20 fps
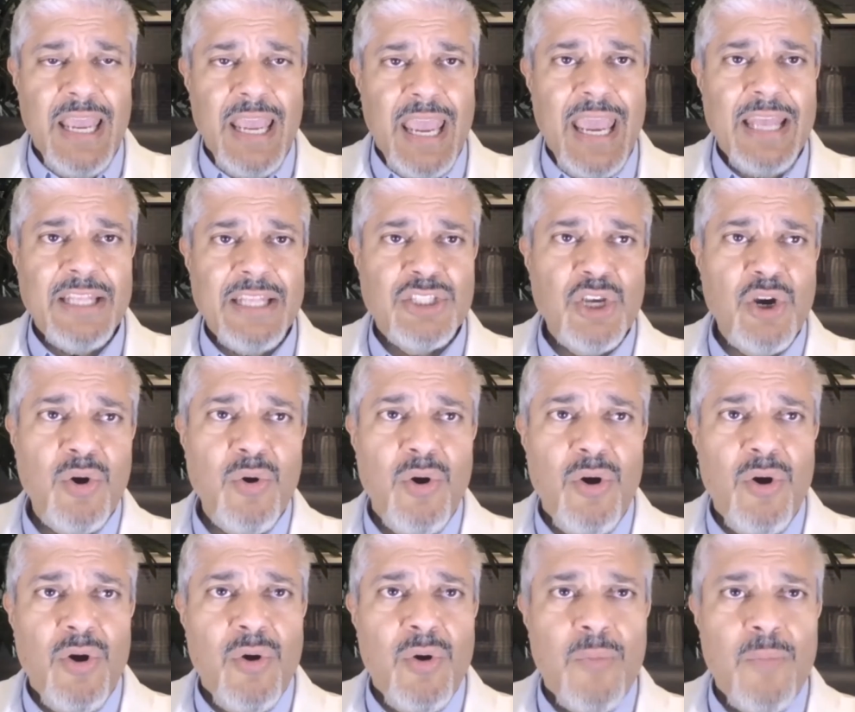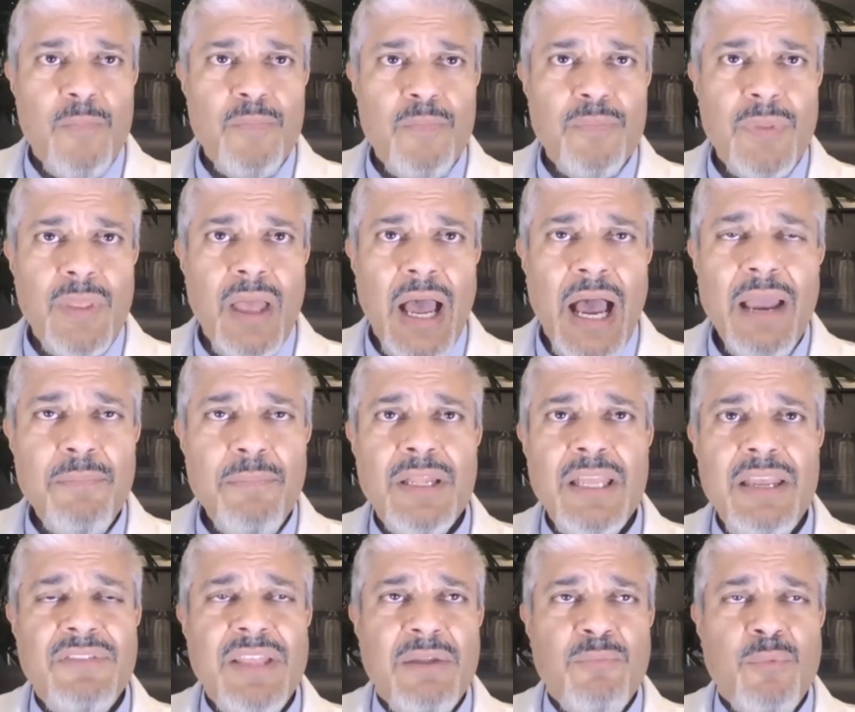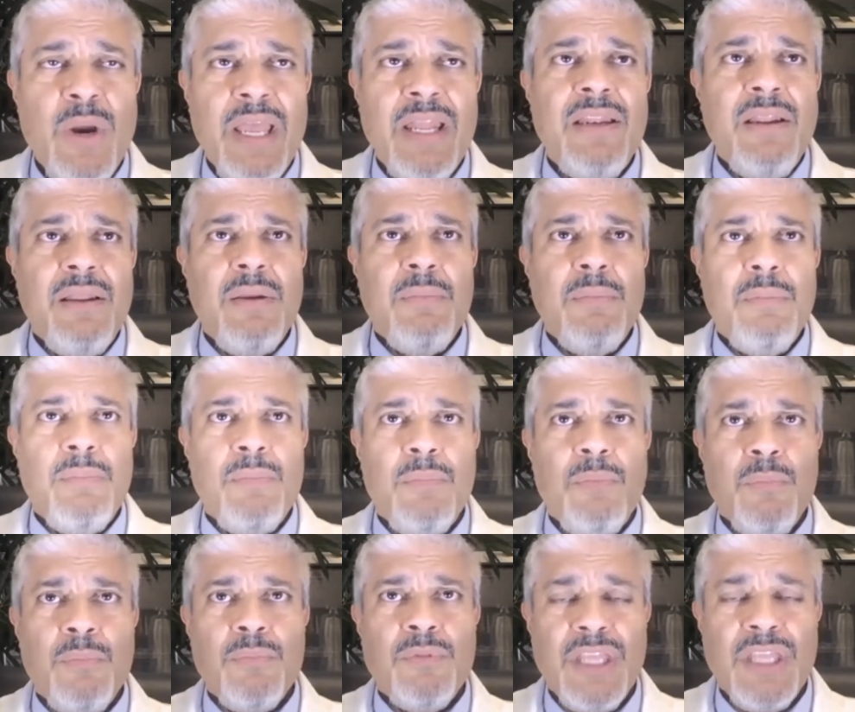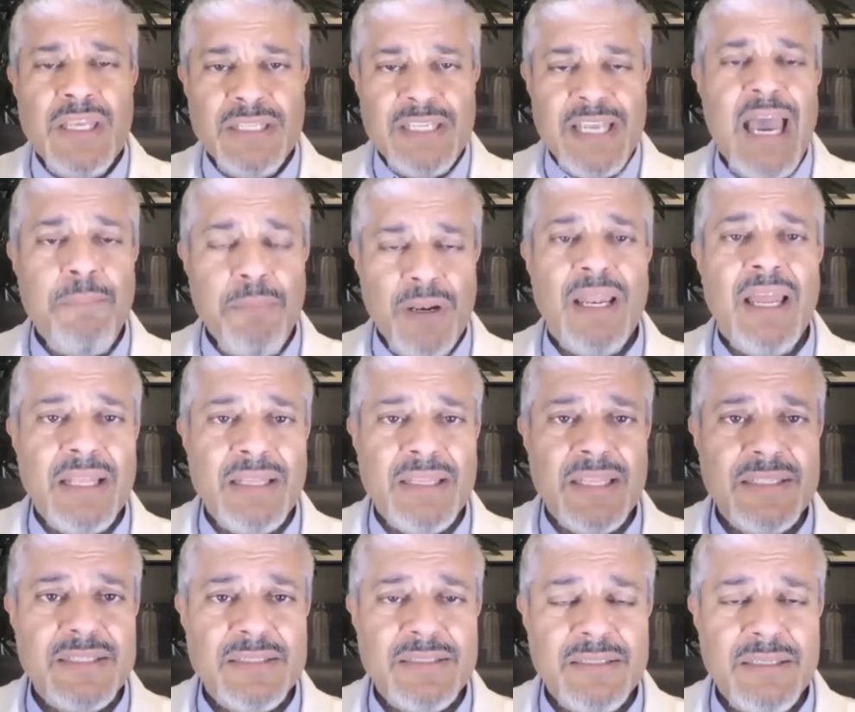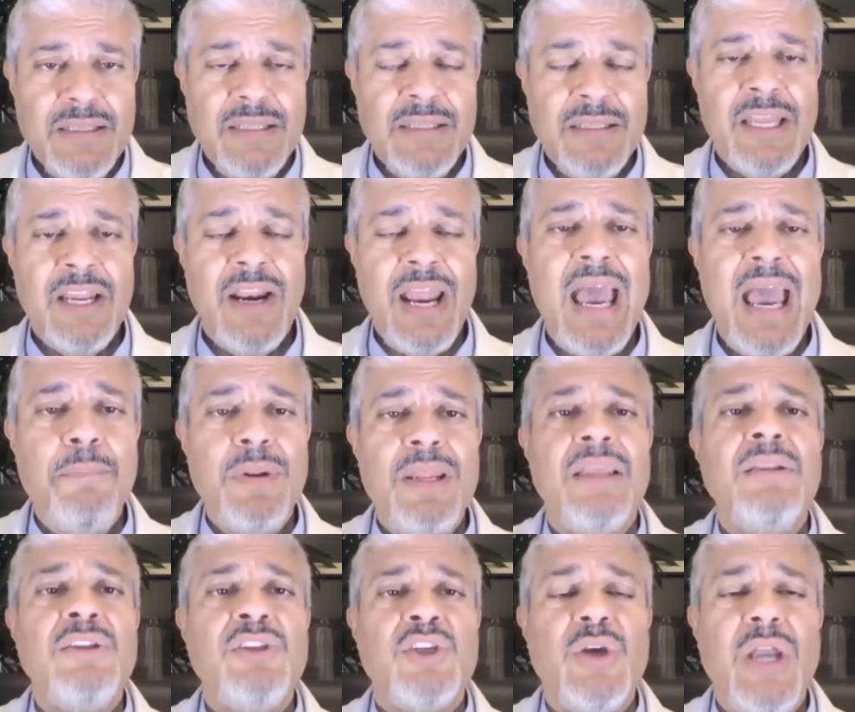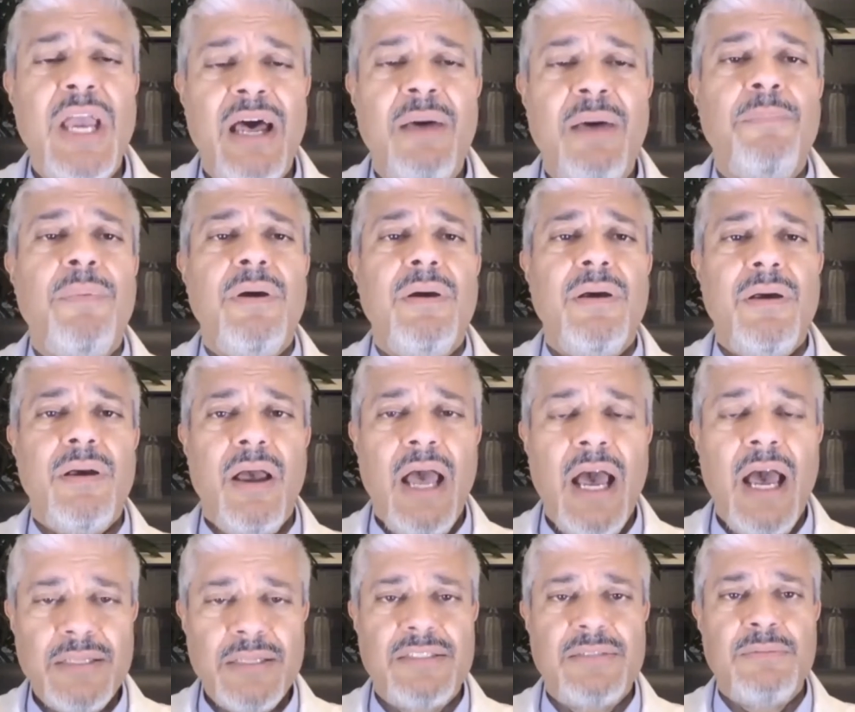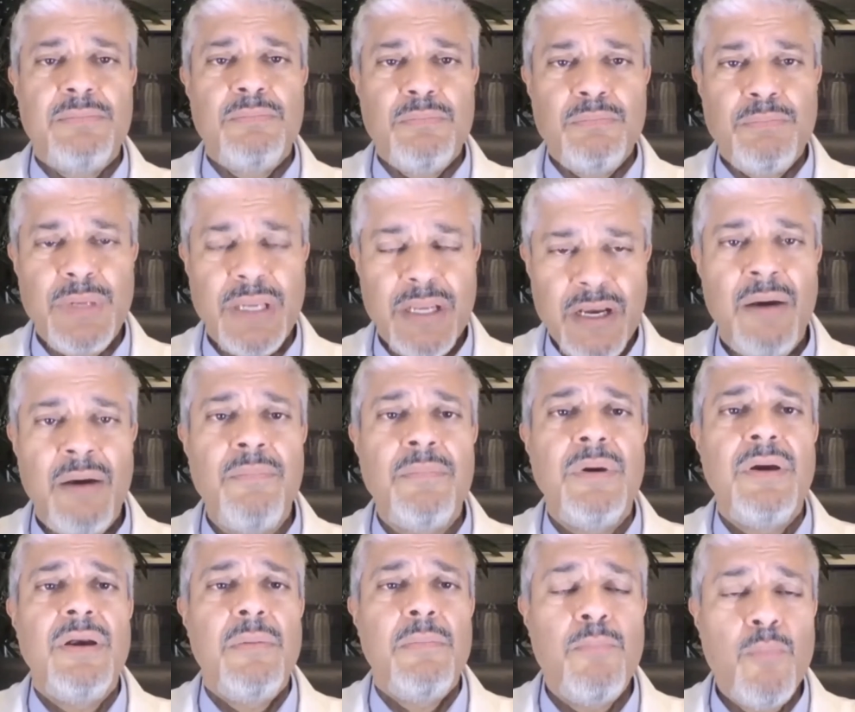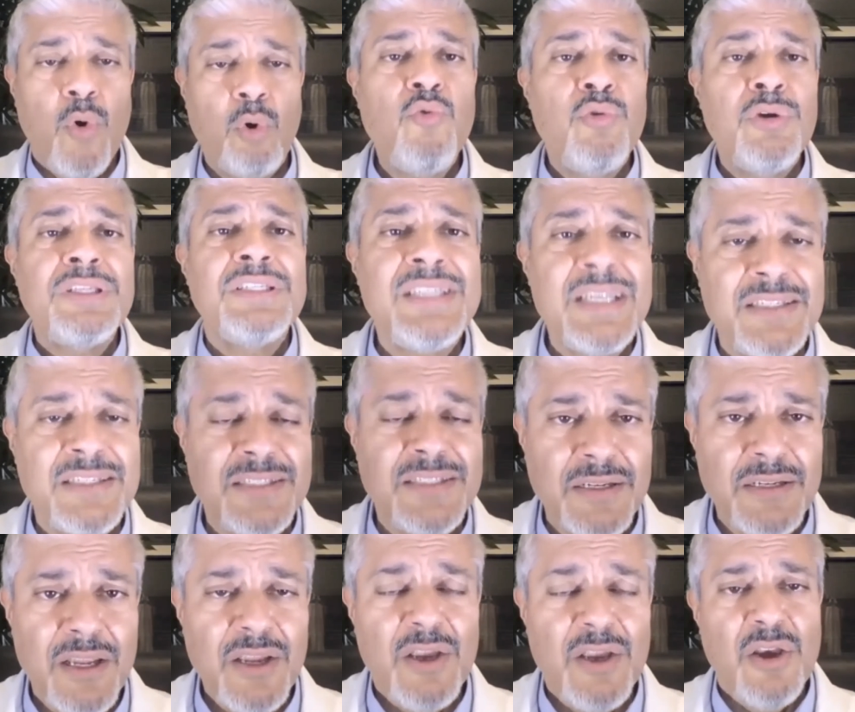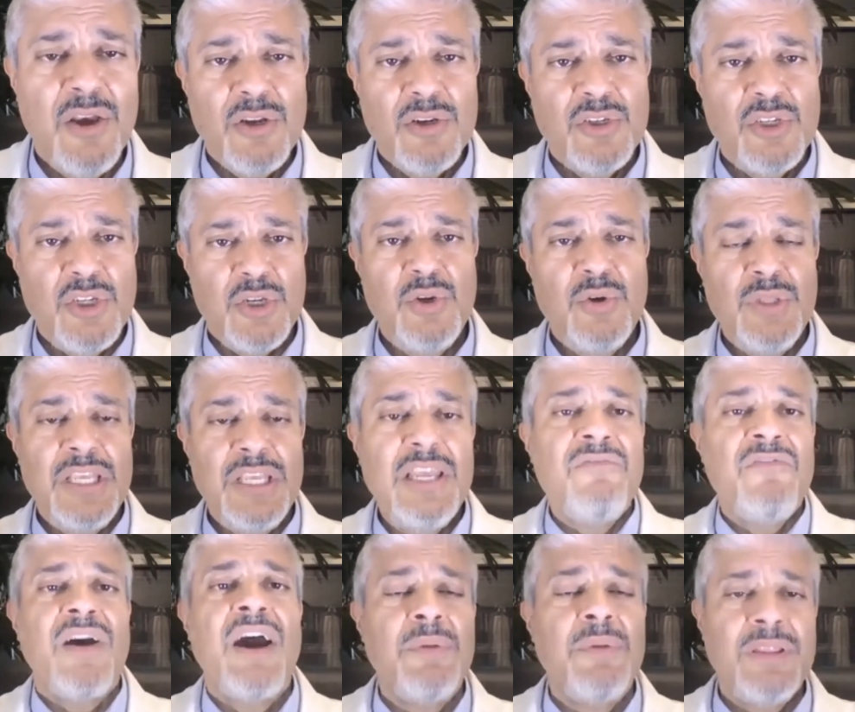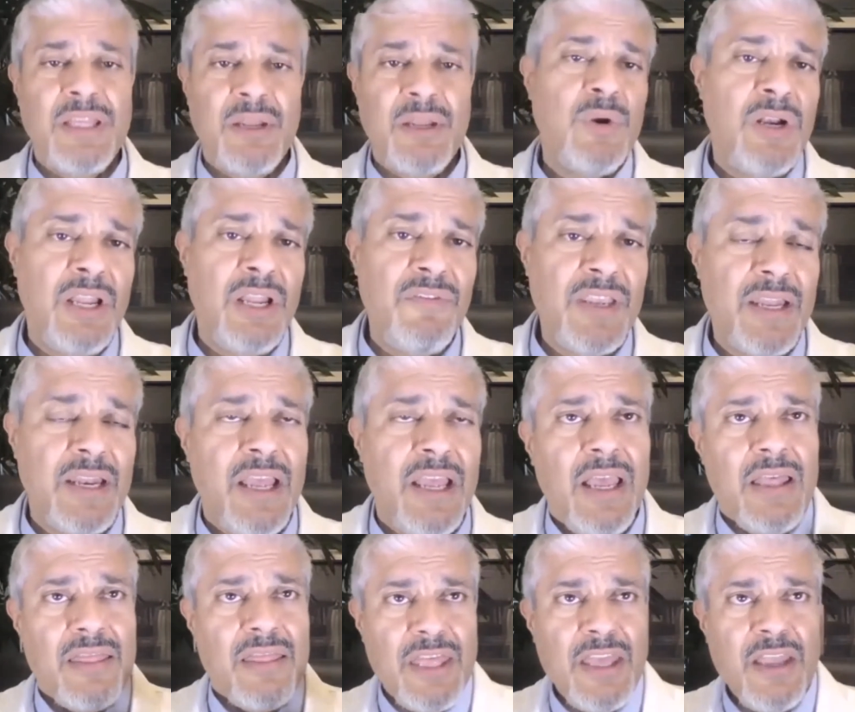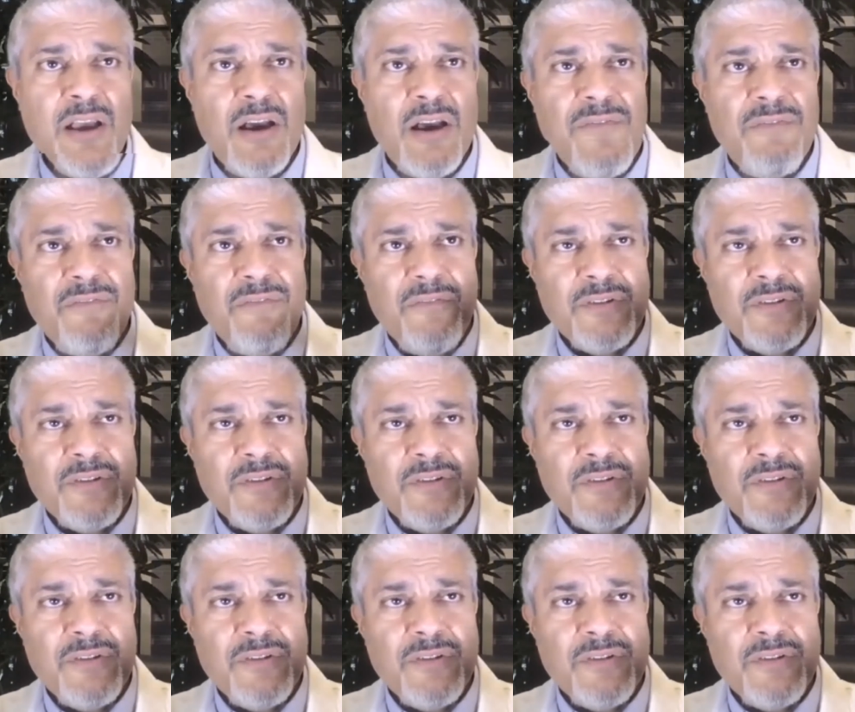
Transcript: And so I believe that when things happen like this, they're happening to help us become more resistant to the environment that we're living in. Think of